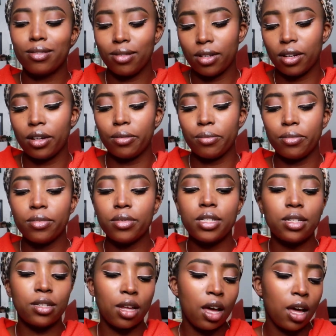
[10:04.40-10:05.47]
DOMs.
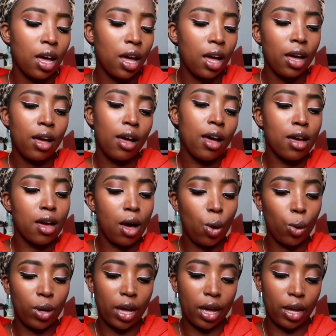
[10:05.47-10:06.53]

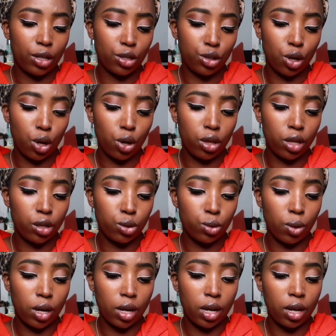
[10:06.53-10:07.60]
Okay, so this
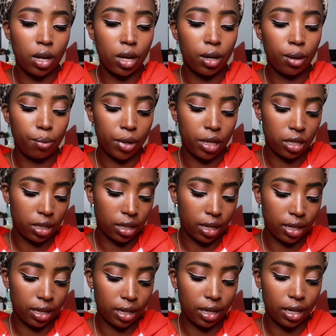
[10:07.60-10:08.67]
one
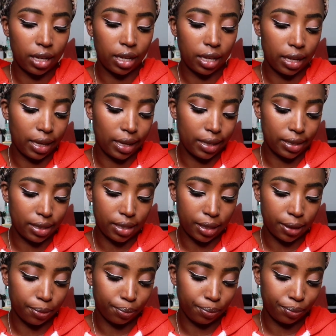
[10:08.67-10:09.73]
basically is
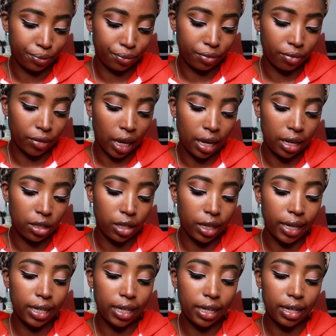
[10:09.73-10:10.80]

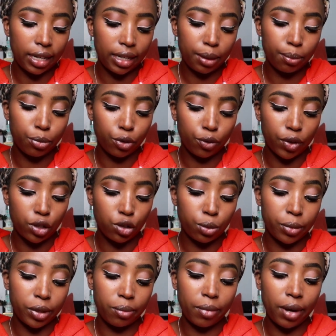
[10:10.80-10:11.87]
clinically proven to
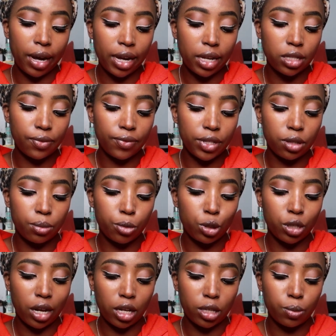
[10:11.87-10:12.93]
minimize visible
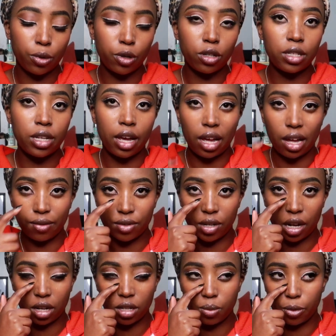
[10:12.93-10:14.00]
dark spots. I have
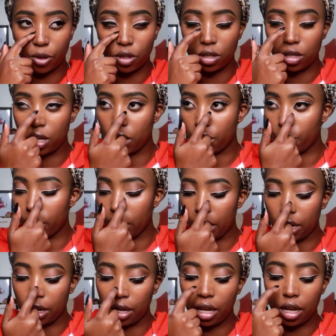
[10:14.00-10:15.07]
dark spots here
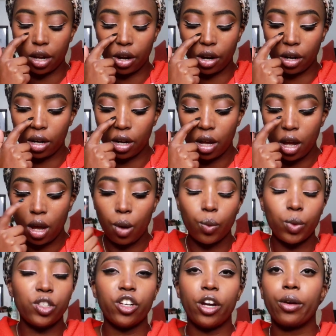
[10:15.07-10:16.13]
and here,
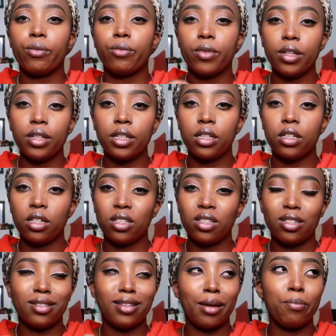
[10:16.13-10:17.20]
which I really need.
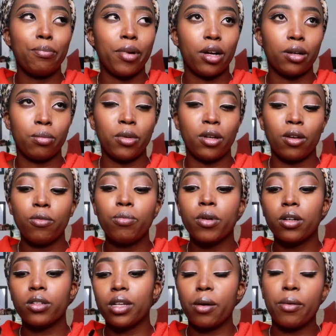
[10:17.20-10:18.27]
They bug me off
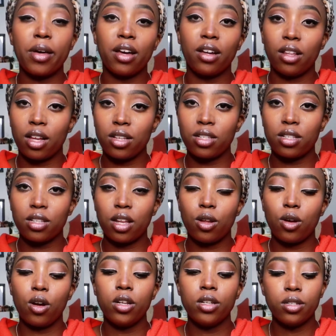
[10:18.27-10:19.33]
because I wear glasses a
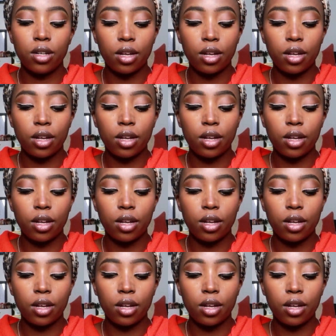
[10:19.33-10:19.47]
lot,